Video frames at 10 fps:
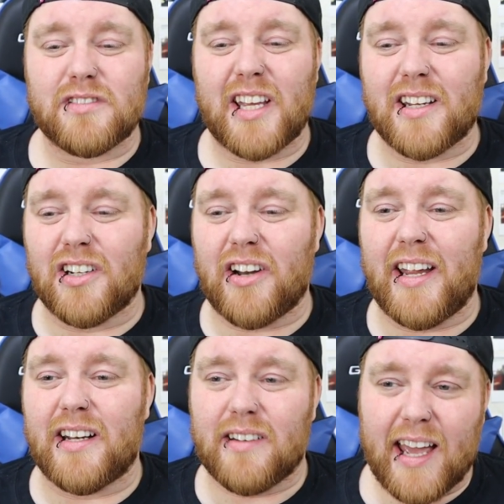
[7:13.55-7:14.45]
Second
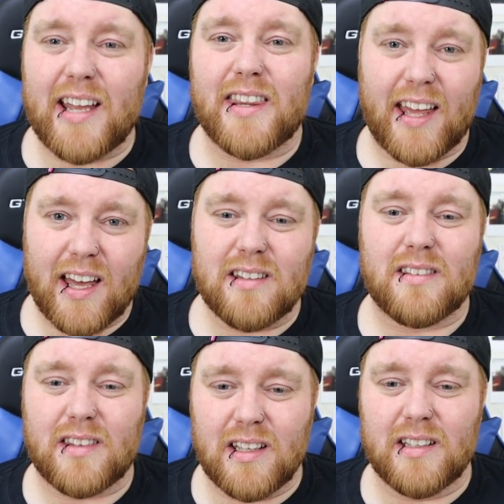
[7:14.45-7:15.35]
grade, get in there,
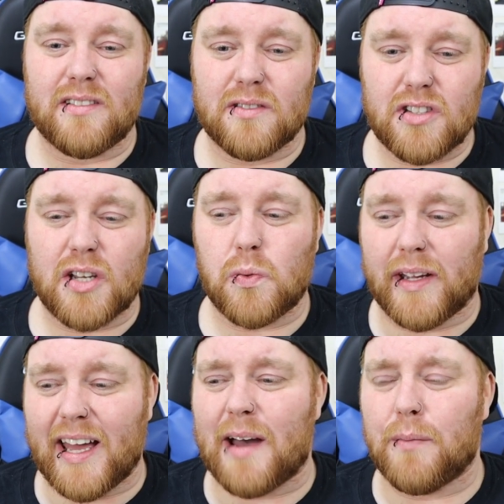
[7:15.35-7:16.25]
they're starting to
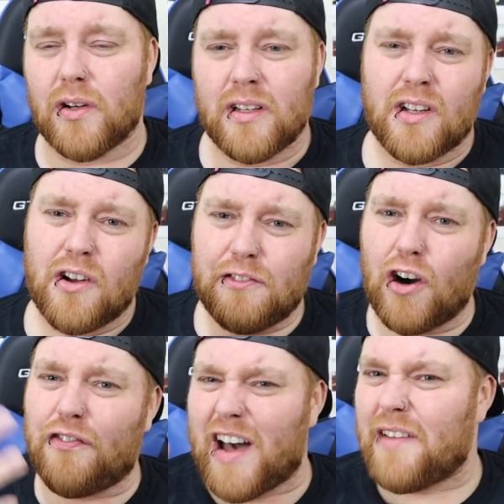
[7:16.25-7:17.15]
work it out, but
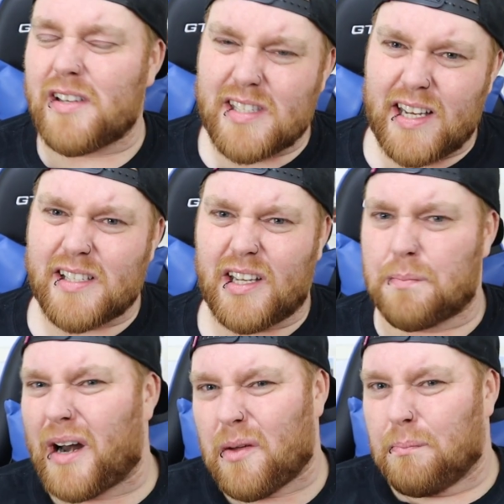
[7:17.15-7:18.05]
4, 5, and 6 are
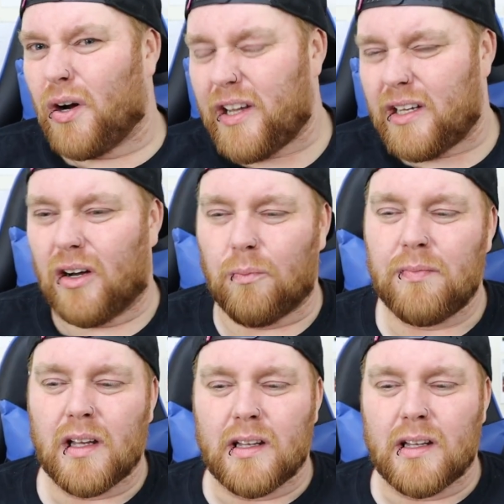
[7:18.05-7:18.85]
your bread and butter, you know.